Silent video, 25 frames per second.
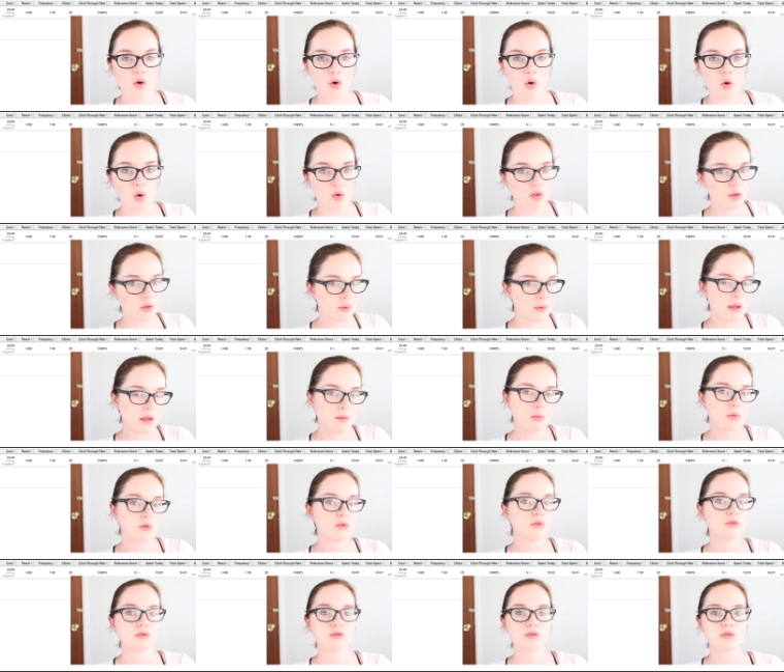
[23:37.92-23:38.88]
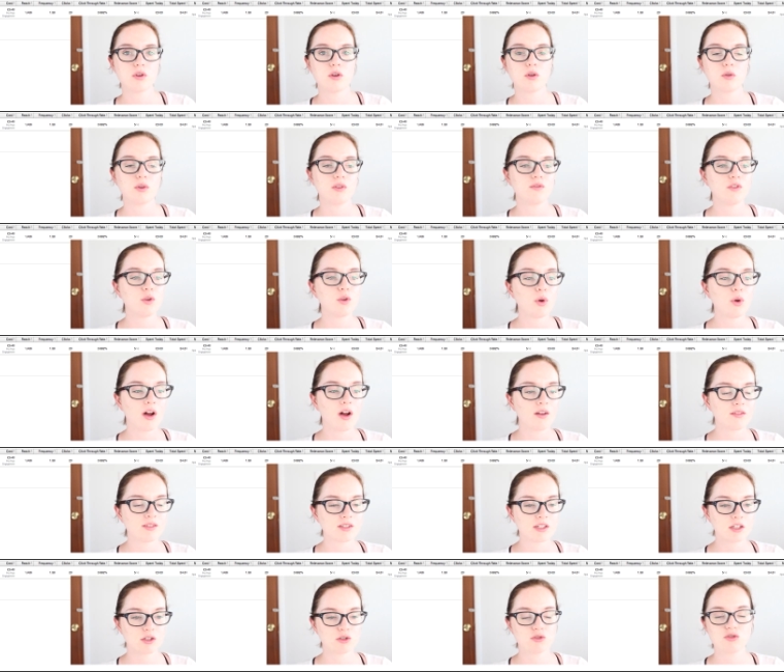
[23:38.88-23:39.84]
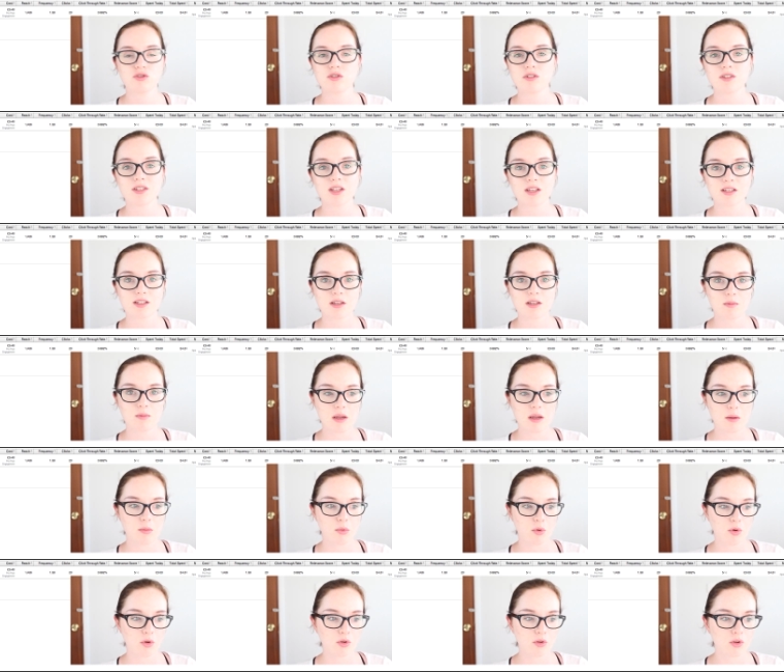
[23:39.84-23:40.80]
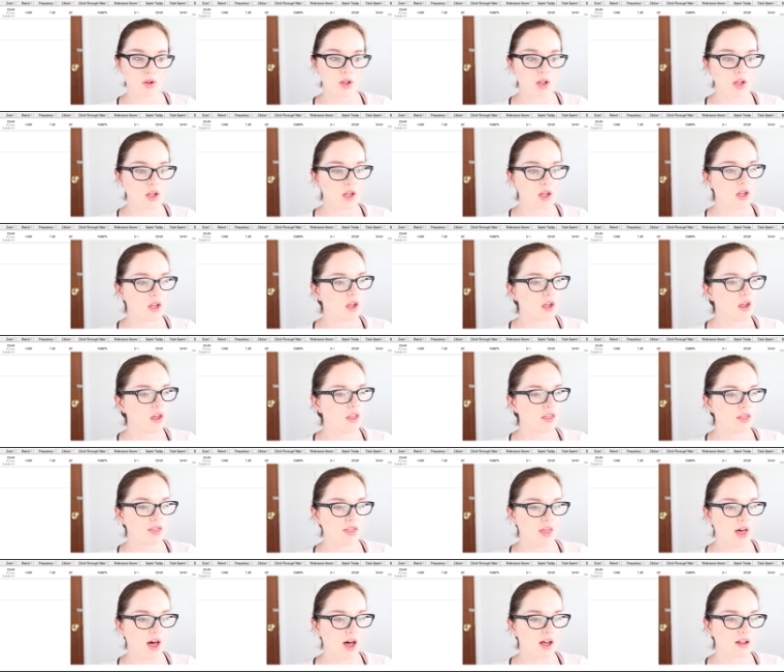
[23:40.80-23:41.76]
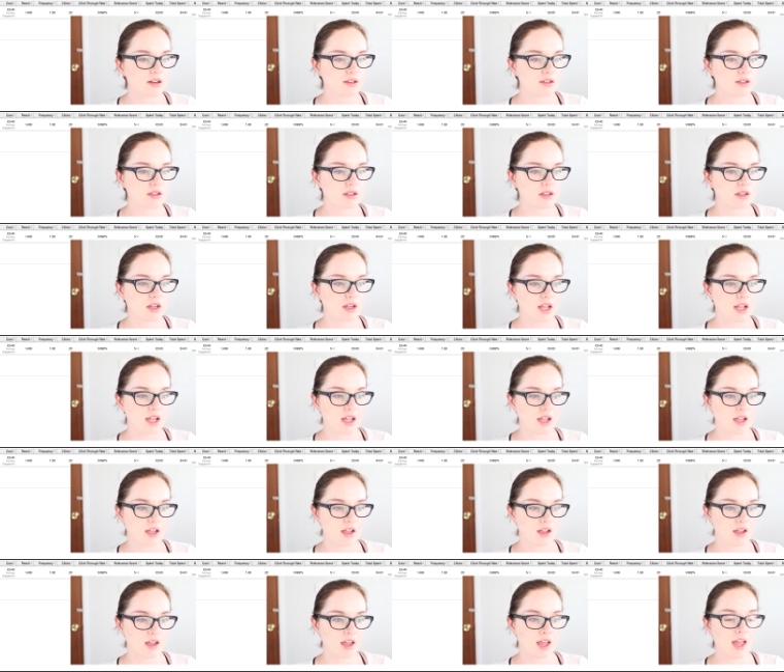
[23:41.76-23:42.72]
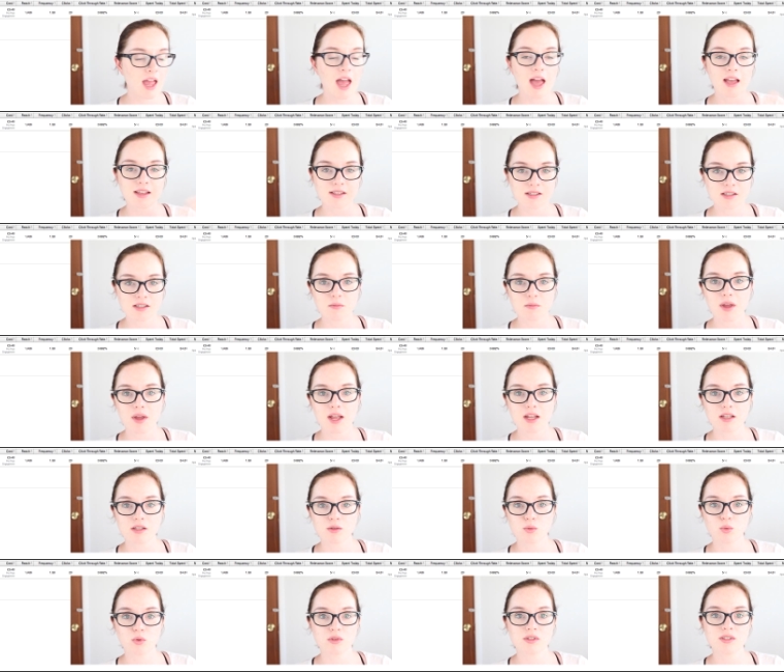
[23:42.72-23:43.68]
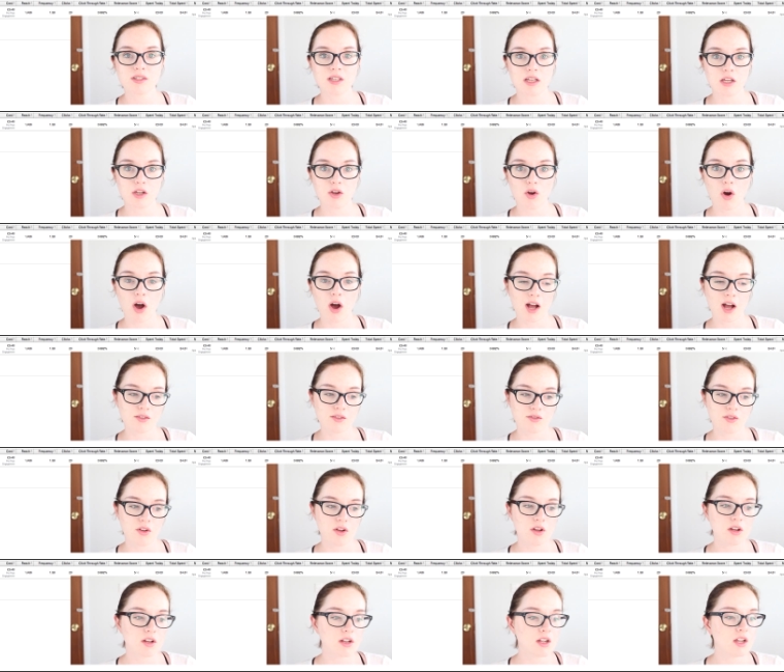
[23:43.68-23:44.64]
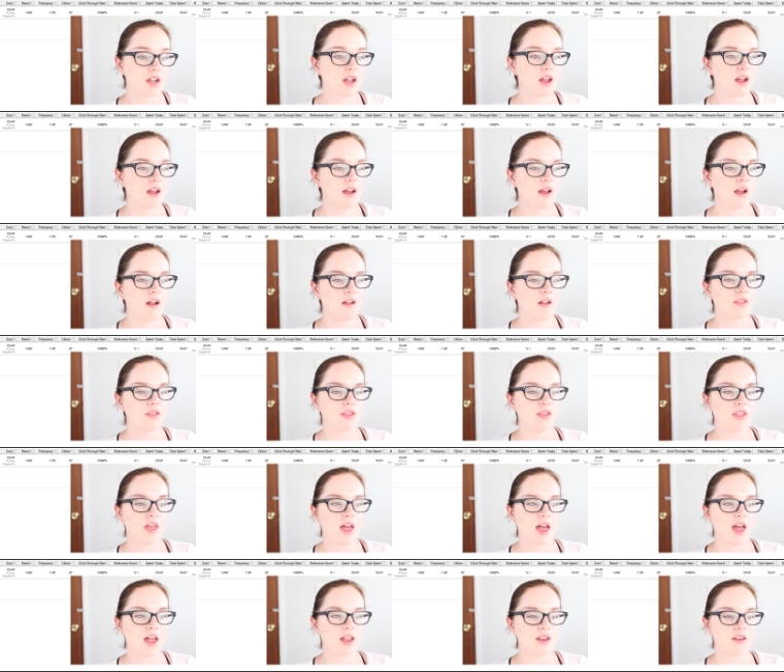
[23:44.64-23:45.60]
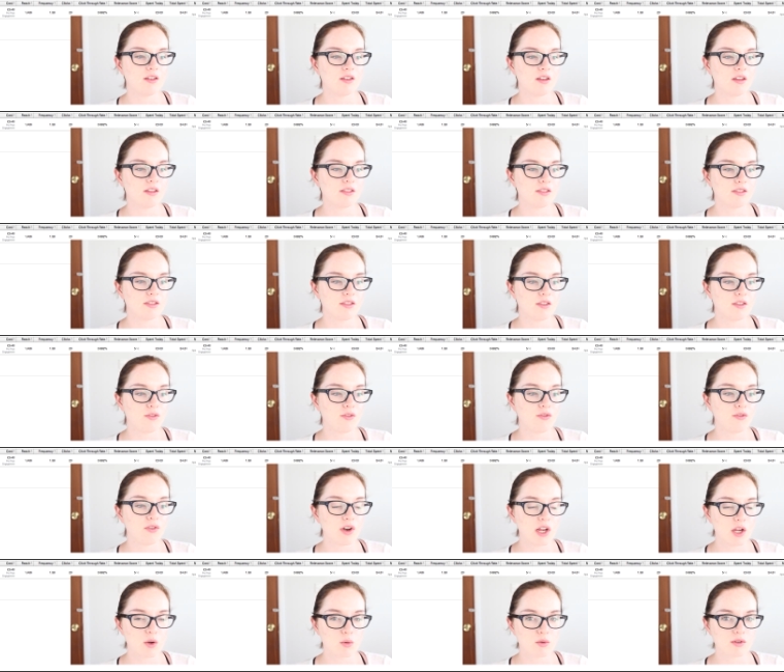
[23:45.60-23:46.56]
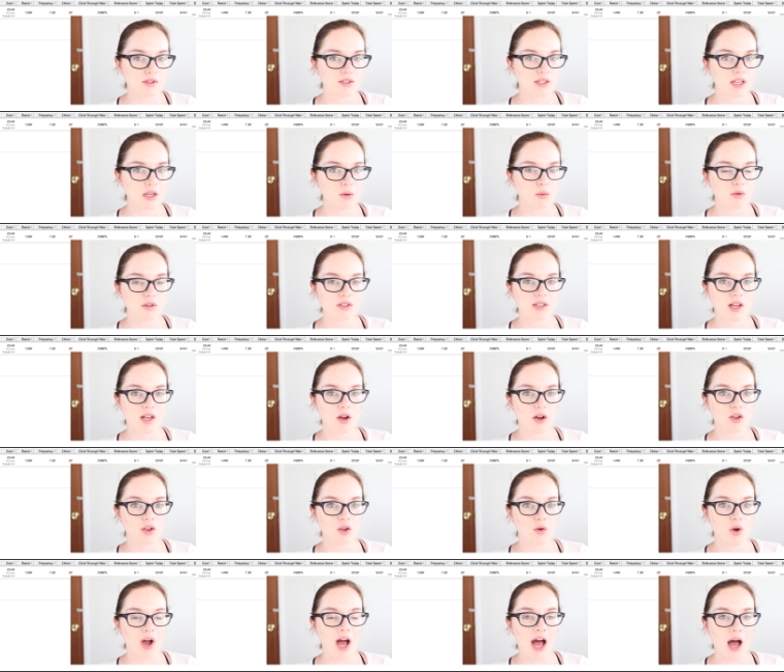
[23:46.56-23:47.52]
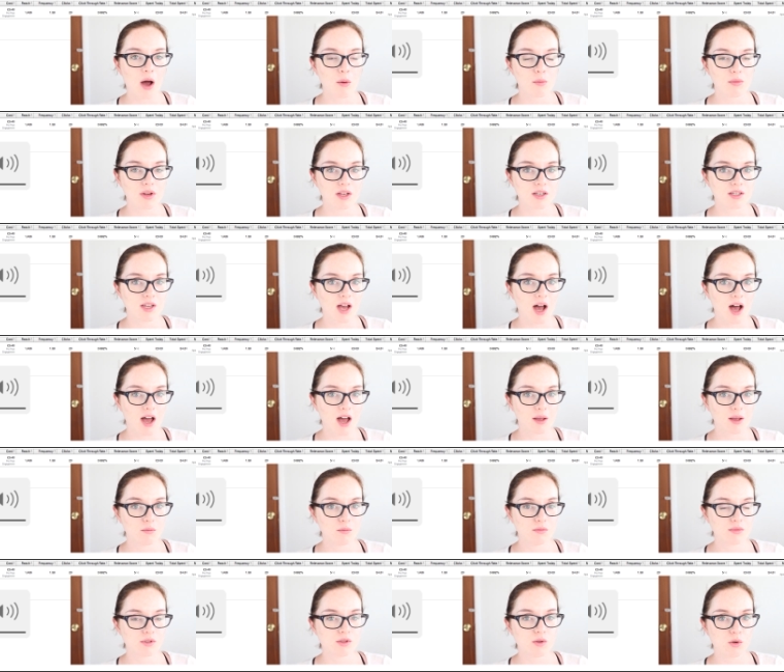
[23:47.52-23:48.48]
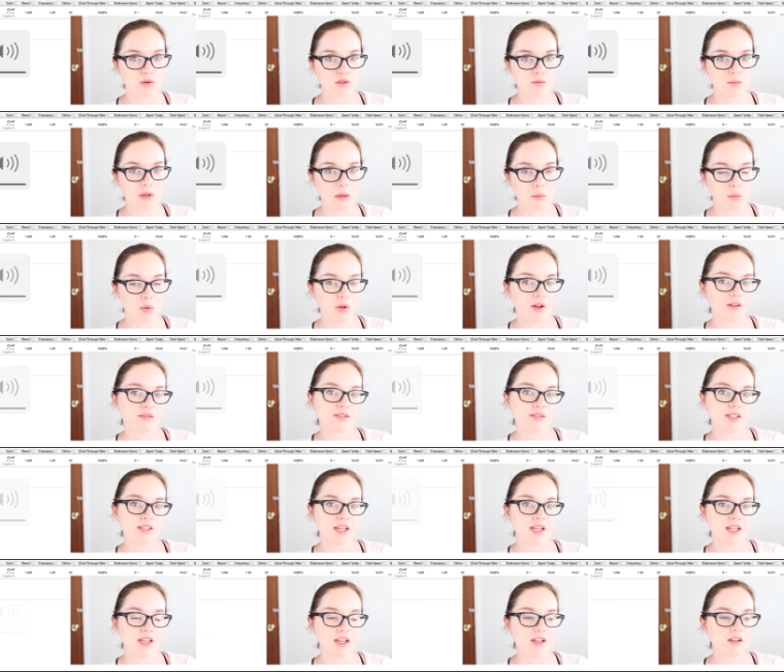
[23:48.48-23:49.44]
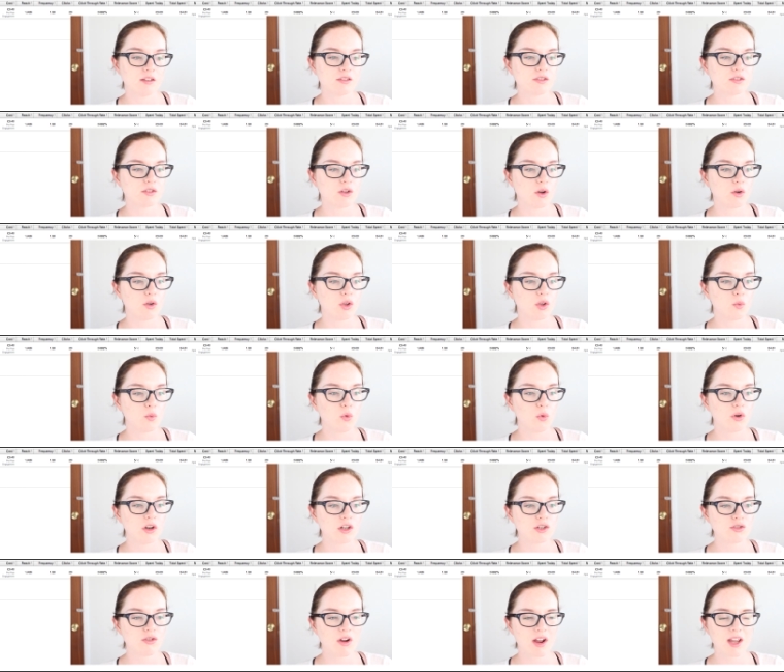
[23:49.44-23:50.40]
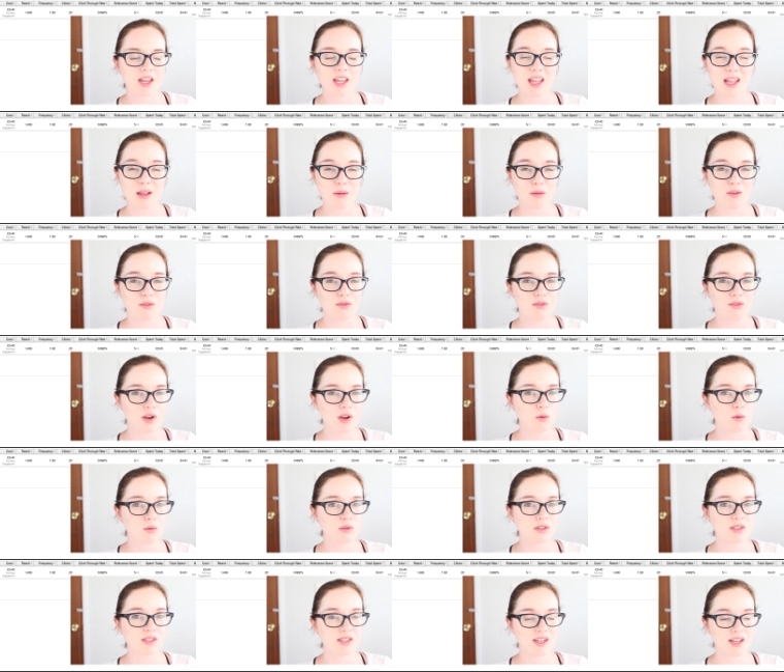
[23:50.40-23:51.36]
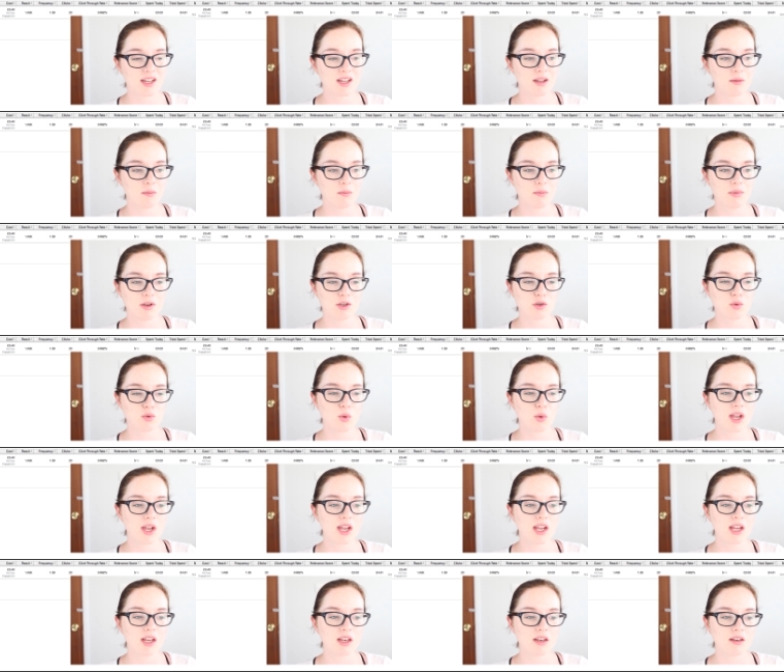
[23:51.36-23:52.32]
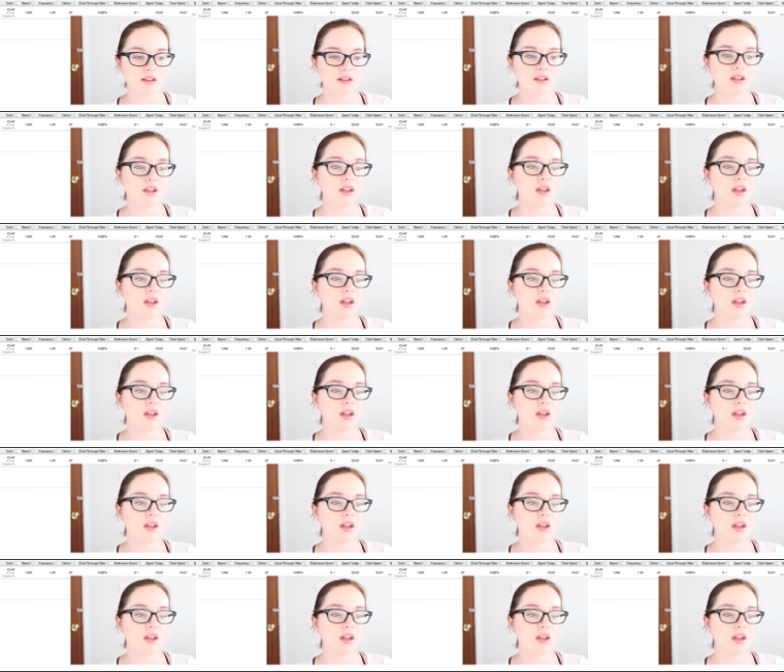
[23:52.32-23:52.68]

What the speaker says: all the people. So if you have 660 people that it estimates will see your advert, then the frequency will tell you how many times those people have seen it. So you want to try and keep the frequency between